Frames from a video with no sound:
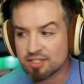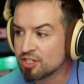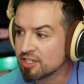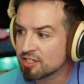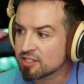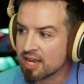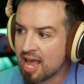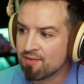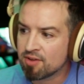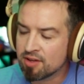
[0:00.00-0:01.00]
Like she could just like
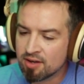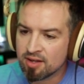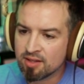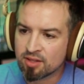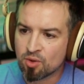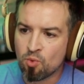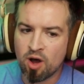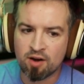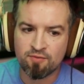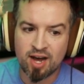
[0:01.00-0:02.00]
have a, uh, like the
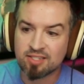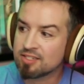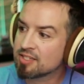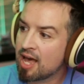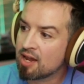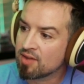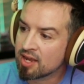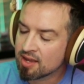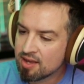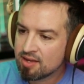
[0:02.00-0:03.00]
water faucet just kind of
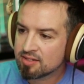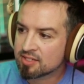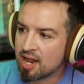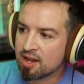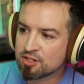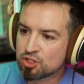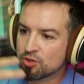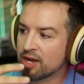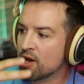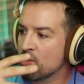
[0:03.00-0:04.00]
like, just kind of like,
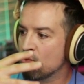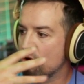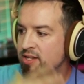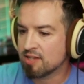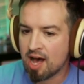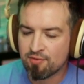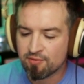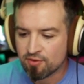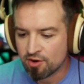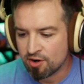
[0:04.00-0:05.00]
like kind of runs off
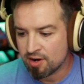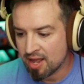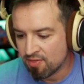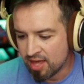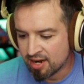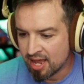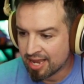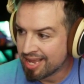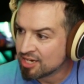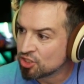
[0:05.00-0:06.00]
of her and then
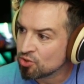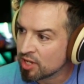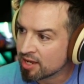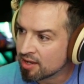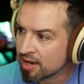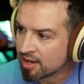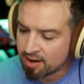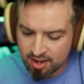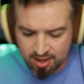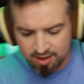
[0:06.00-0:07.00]
like into like, like,
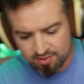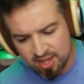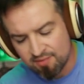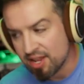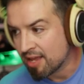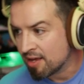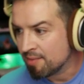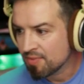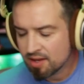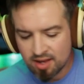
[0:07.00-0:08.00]
uh, like a, think of like a,
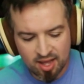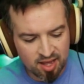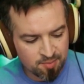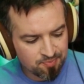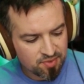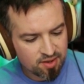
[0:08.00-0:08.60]
um,